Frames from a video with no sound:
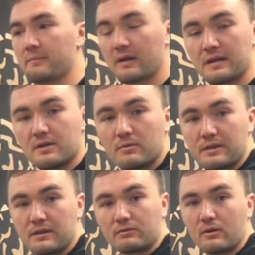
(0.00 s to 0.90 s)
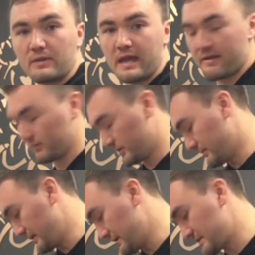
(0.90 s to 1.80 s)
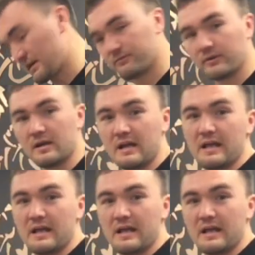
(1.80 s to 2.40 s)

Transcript: but I know when they throw they have a little bit of discomfort,